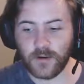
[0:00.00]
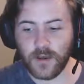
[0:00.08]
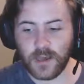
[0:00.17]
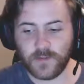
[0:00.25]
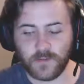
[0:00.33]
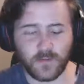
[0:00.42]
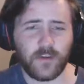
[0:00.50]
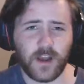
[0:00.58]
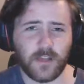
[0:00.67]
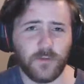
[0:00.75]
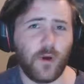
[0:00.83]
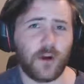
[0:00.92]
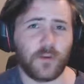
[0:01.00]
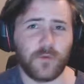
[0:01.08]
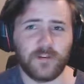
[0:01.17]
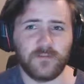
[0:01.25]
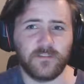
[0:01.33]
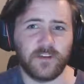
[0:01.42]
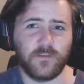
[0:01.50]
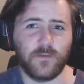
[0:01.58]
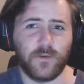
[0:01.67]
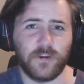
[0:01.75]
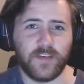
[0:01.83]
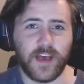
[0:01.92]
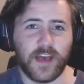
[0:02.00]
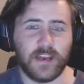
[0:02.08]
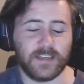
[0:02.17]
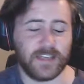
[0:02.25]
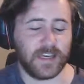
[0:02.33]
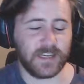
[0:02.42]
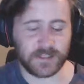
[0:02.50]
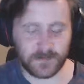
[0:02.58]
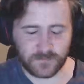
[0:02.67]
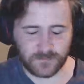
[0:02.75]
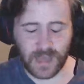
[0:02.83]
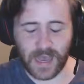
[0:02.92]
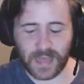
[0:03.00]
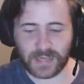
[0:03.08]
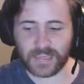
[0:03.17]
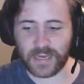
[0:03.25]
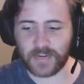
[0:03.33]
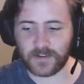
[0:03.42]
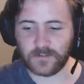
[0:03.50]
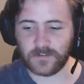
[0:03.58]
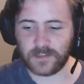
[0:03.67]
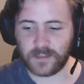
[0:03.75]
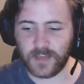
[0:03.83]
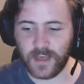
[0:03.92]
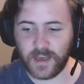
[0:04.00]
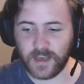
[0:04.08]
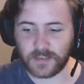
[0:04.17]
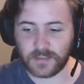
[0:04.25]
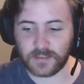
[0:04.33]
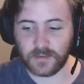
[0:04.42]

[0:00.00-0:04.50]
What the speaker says: if you ever had the watermelon flavored one of that, it tastes identical to that, in my